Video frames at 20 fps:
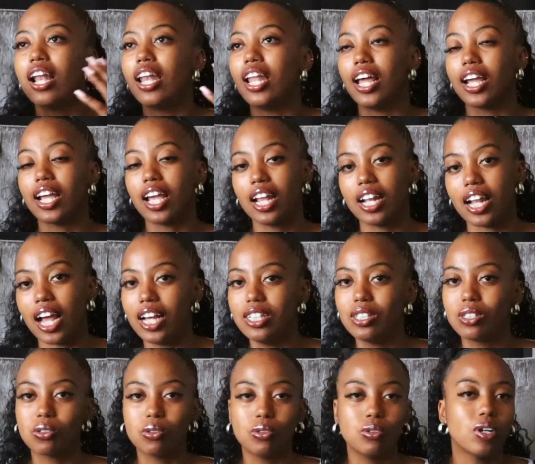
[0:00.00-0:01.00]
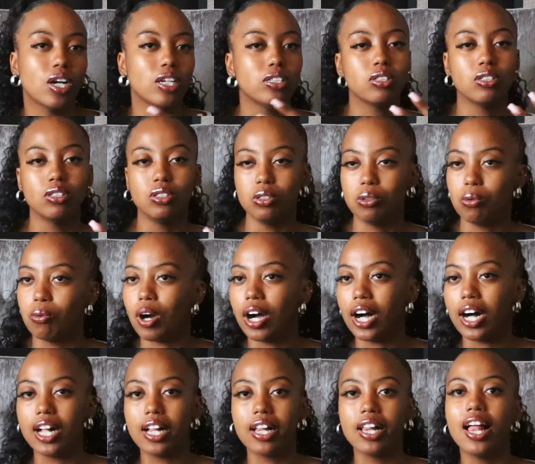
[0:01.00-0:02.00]
like in high school i used to do
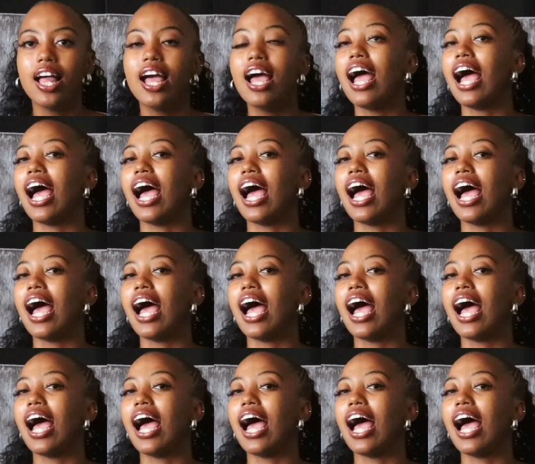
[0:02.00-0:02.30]
well